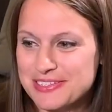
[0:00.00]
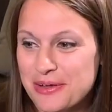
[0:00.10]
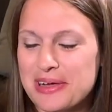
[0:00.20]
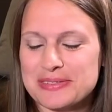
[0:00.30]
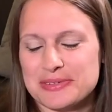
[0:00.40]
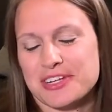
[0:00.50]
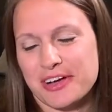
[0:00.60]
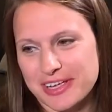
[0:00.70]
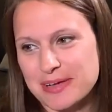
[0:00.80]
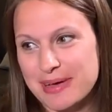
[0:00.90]
So as we were
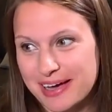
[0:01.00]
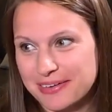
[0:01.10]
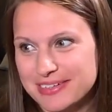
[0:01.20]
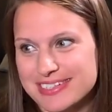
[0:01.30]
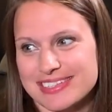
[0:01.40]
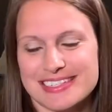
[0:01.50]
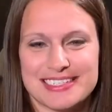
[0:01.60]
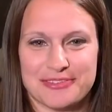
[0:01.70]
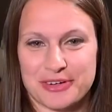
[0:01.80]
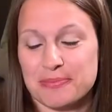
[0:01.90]
talking about
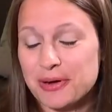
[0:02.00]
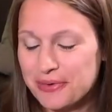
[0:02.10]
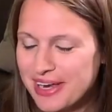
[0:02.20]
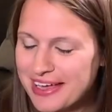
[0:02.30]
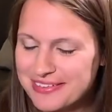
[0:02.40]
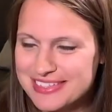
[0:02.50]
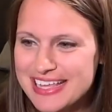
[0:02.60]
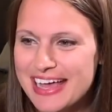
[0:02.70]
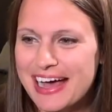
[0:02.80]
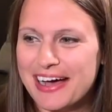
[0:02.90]
these different
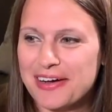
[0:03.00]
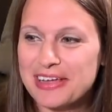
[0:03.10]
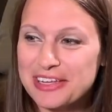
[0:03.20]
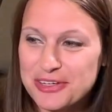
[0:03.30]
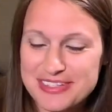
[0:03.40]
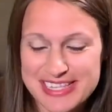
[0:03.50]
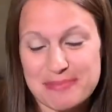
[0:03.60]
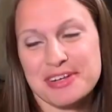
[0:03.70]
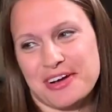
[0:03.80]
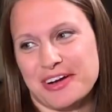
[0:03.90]
pronouns, in your
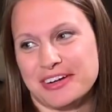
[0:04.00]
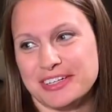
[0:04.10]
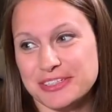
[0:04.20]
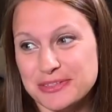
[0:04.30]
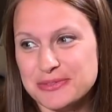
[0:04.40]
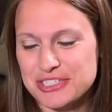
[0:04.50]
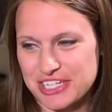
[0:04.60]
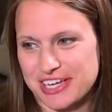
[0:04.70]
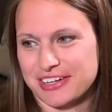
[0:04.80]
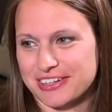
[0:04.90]
seminar, you
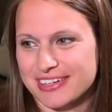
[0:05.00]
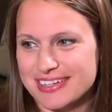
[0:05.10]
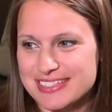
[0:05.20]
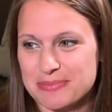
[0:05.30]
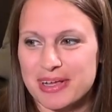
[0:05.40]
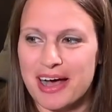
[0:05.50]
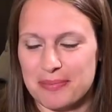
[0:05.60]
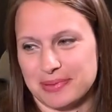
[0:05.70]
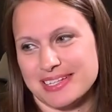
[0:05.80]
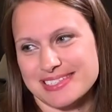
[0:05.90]
shared some
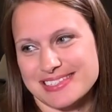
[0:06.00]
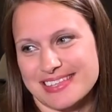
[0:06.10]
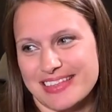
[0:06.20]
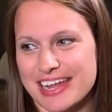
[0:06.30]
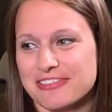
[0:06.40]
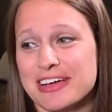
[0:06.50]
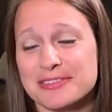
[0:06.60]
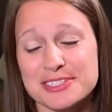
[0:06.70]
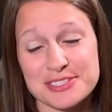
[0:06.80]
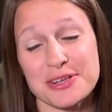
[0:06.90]
couplets that I
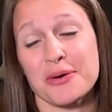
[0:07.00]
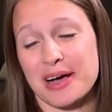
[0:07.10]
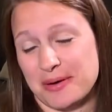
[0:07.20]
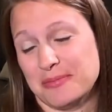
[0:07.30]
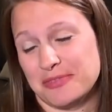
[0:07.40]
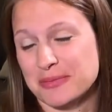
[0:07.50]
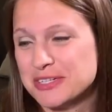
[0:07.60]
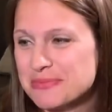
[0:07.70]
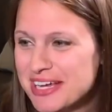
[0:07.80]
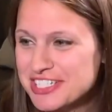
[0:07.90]
found so helpful.
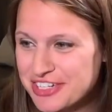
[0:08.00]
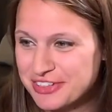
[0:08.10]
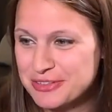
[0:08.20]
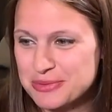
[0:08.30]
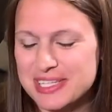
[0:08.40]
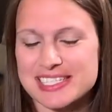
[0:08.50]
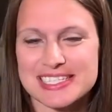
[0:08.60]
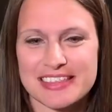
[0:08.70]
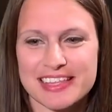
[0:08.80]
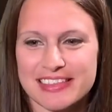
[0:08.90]
Would you mind sharing this with us?
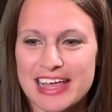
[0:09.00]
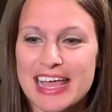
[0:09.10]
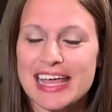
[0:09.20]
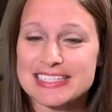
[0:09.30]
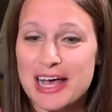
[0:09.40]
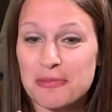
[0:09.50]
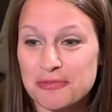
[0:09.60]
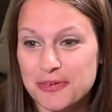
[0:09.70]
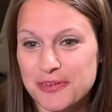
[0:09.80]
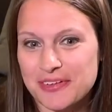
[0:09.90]
Because I think it's
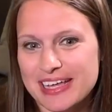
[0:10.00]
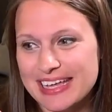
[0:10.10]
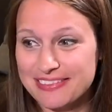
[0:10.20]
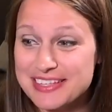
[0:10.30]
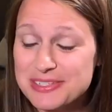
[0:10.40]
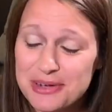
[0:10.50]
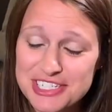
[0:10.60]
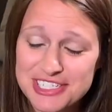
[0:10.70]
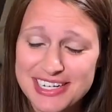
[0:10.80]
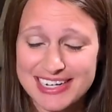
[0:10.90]
helpful in this
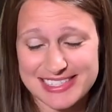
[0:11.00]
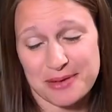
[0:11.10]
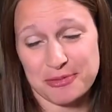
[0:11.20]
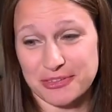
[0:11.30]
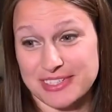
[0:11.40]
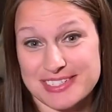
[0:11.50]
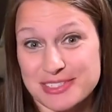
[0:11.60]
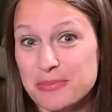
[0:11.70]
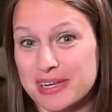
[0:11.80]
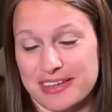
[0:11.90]
question, and it's helpful
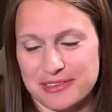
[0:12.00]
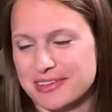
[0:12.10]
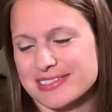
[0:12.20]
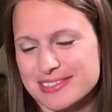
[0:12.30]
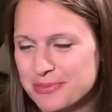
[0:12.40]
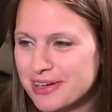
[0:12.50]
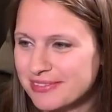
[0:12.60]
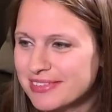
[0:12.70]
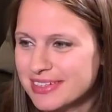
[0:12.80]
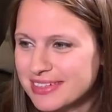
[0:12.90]
in so many other things as well.